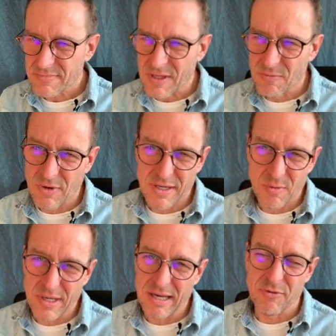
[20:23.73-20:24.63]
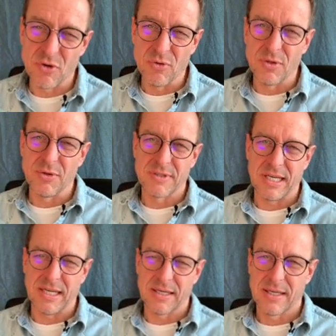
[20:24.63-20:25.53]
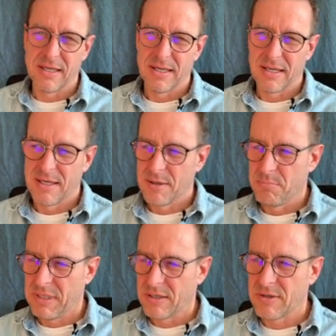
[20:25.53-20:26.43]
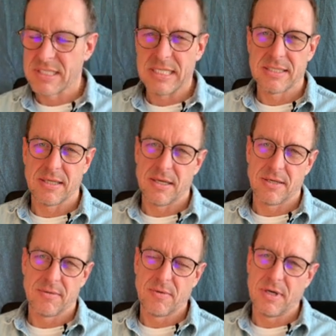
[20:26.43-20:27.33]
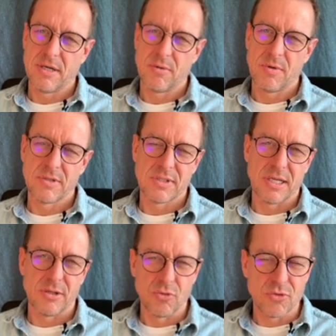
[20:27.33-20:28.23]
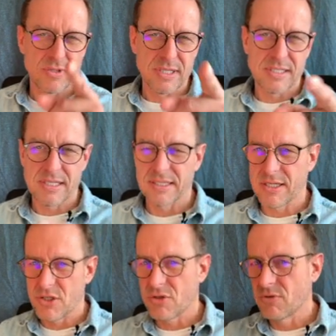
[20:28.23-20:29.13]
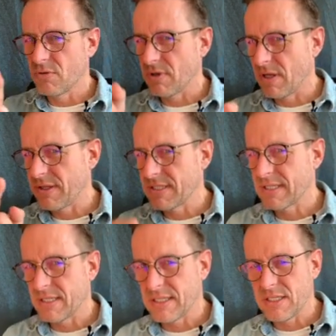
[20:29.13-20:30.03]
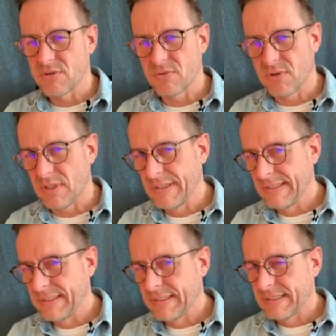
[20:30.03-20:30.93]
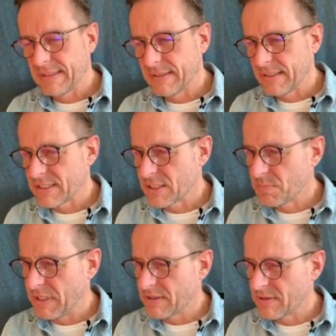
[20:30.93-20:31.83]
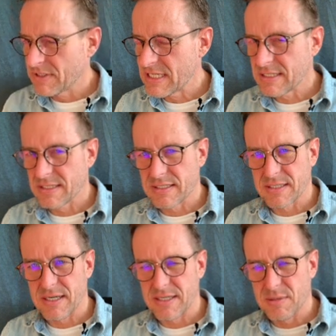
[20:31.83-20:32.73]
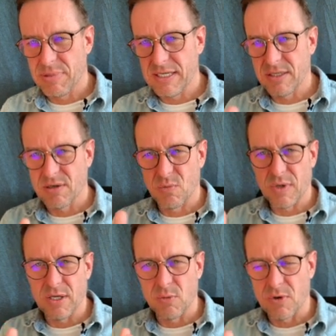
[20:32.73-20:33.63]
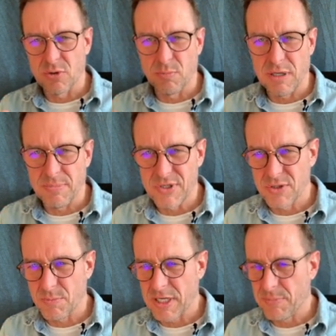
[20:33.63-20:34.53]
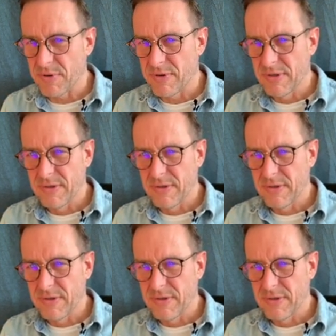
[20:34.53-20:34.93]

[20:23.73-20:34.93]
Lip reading: whatever rule you take, be consistent. I don't want to tell you use this citation rule or this citation rule. Just be consistent. Depending on where you want to publish your paper,